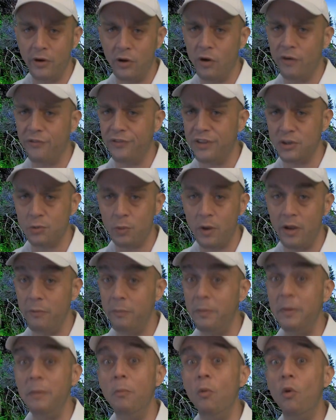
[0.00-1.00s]
off. This way it would
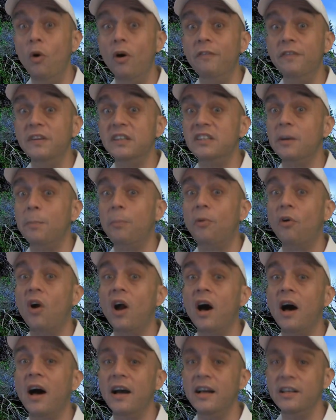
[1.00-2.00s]
be more of a
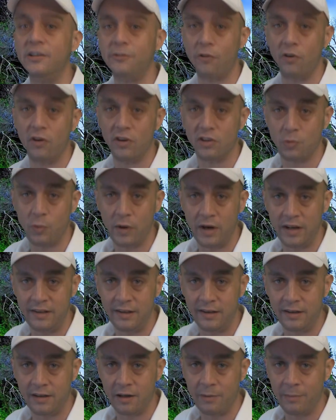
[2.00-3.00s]
surprise for us when it
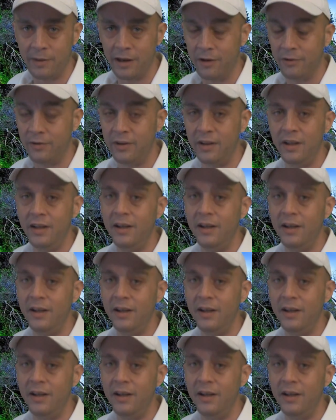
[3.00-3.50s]
did come out.